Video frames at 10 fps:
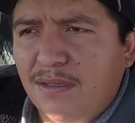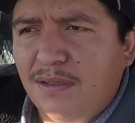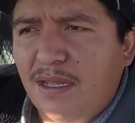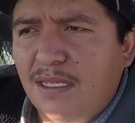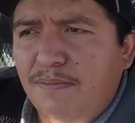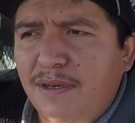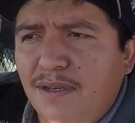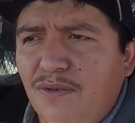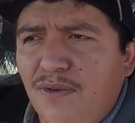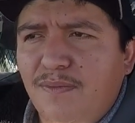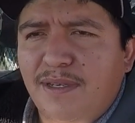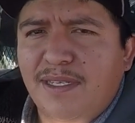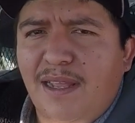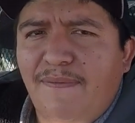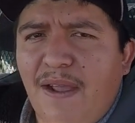So that's pretty cool, but
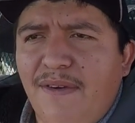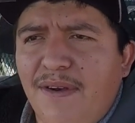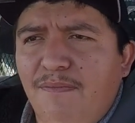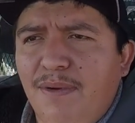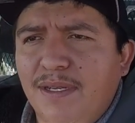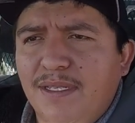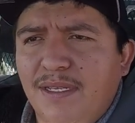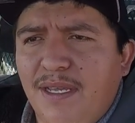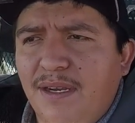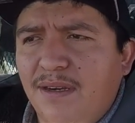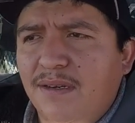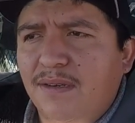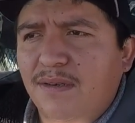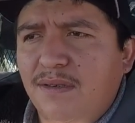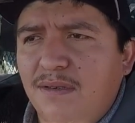it's like 500 bucks a
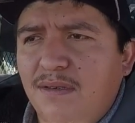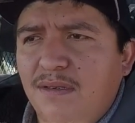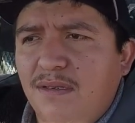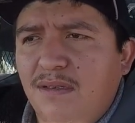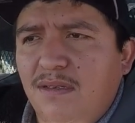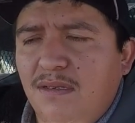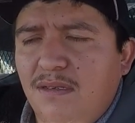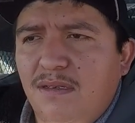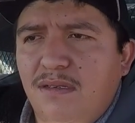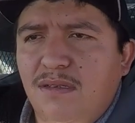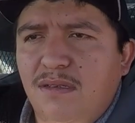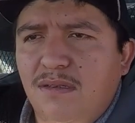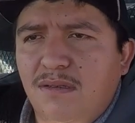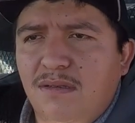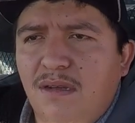year.
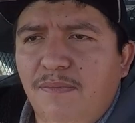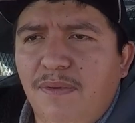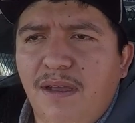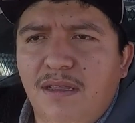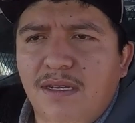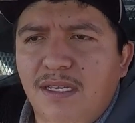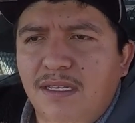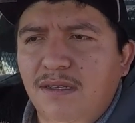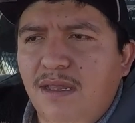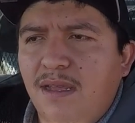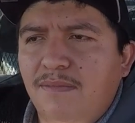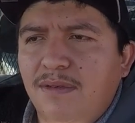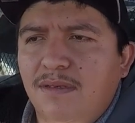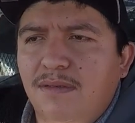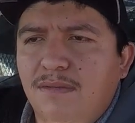So I'll probably look into that,
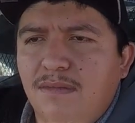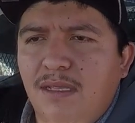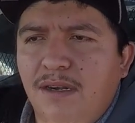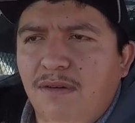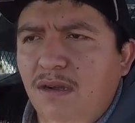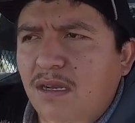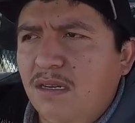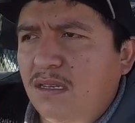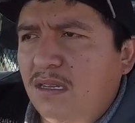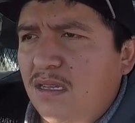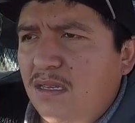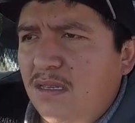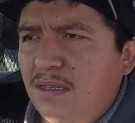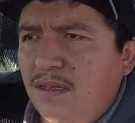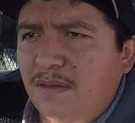but later on
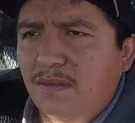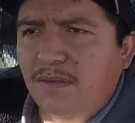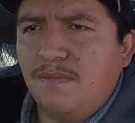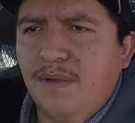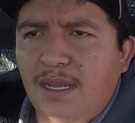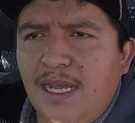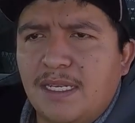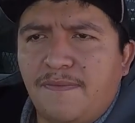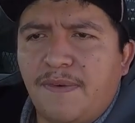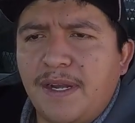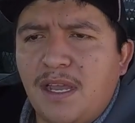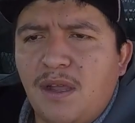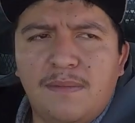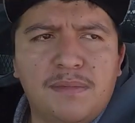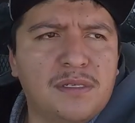but as of right now
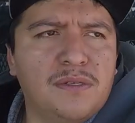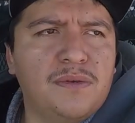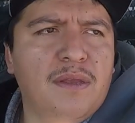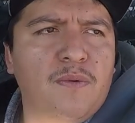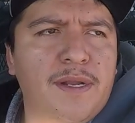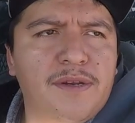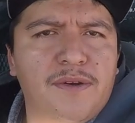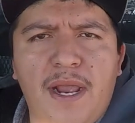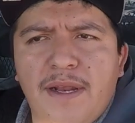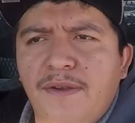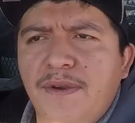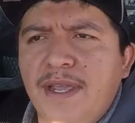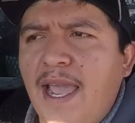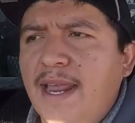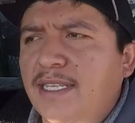i'm just doing one
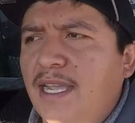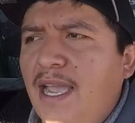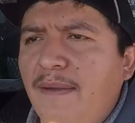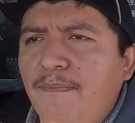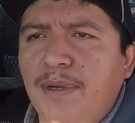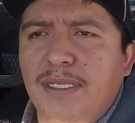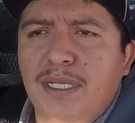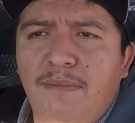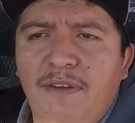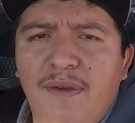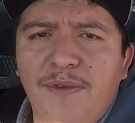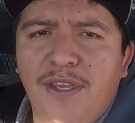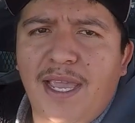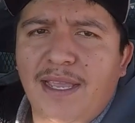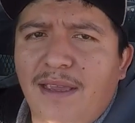directory at a time but some of them you
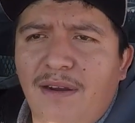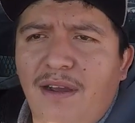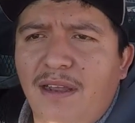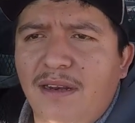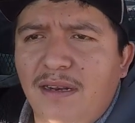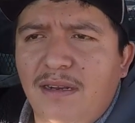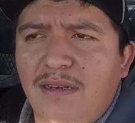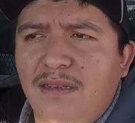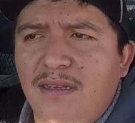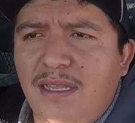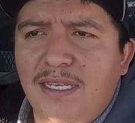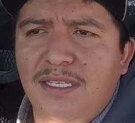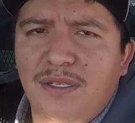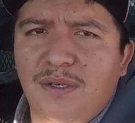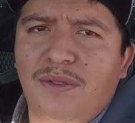can't get on
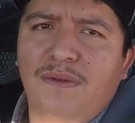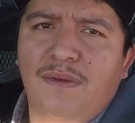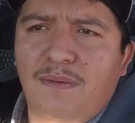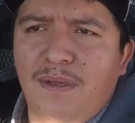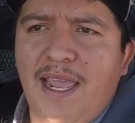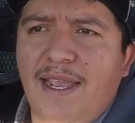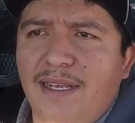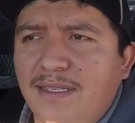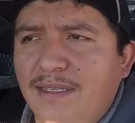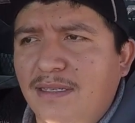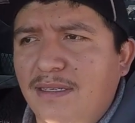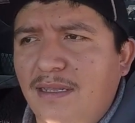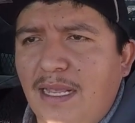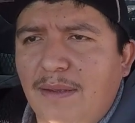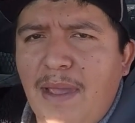unless you go through yext
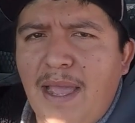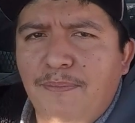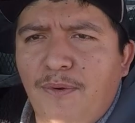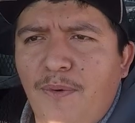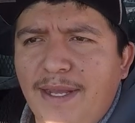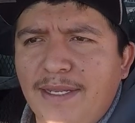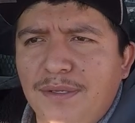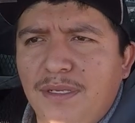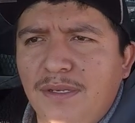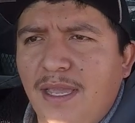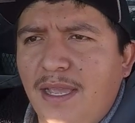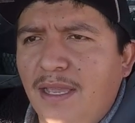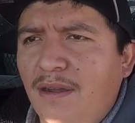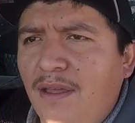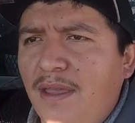like mapquest you can't
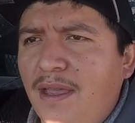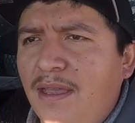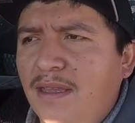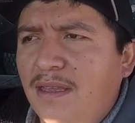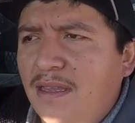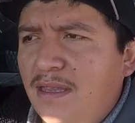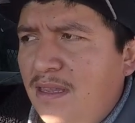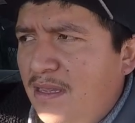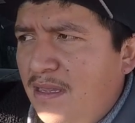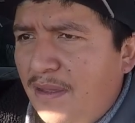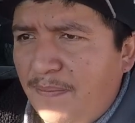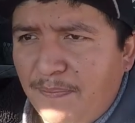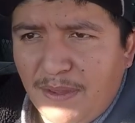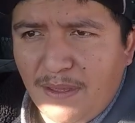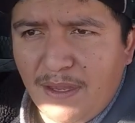get on that
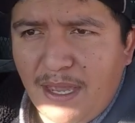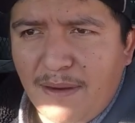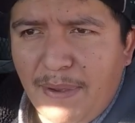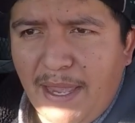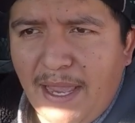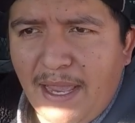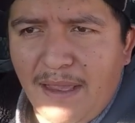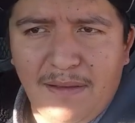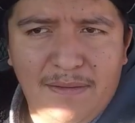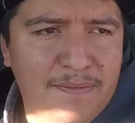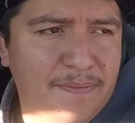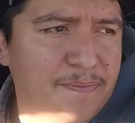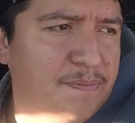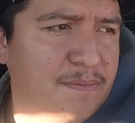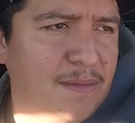you gotta pay
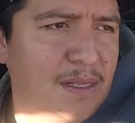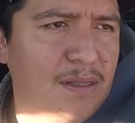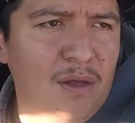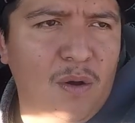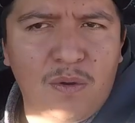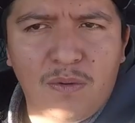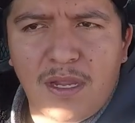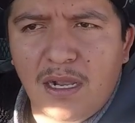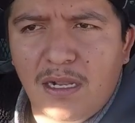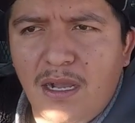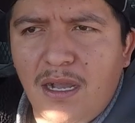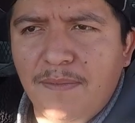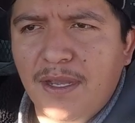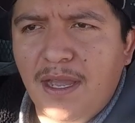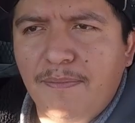
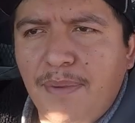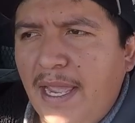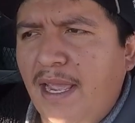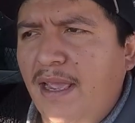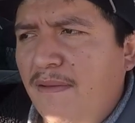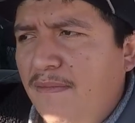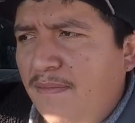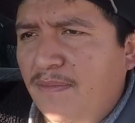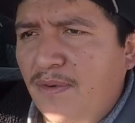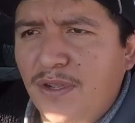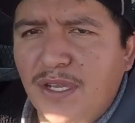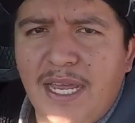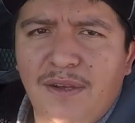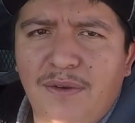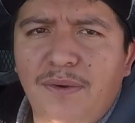local.com you gotta pay or you
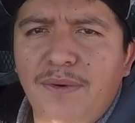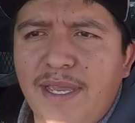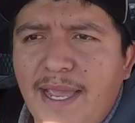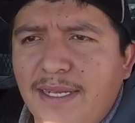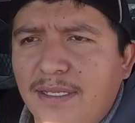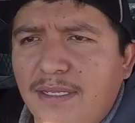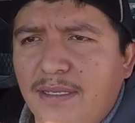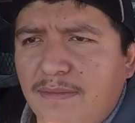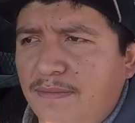gotta go through yext